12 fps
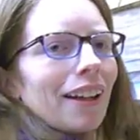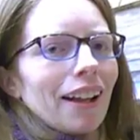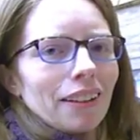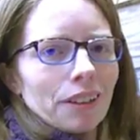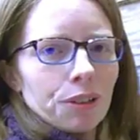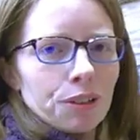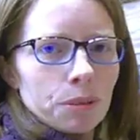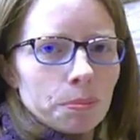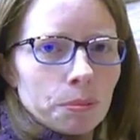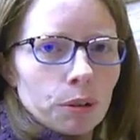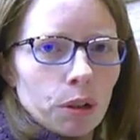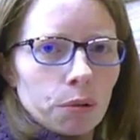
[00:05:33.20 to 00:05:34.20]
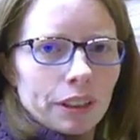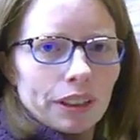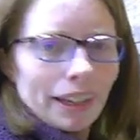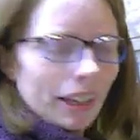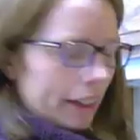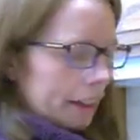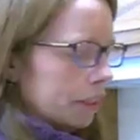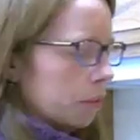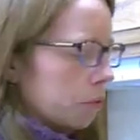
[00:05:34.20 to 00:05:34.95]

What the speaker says: And then you just throw in the egg and the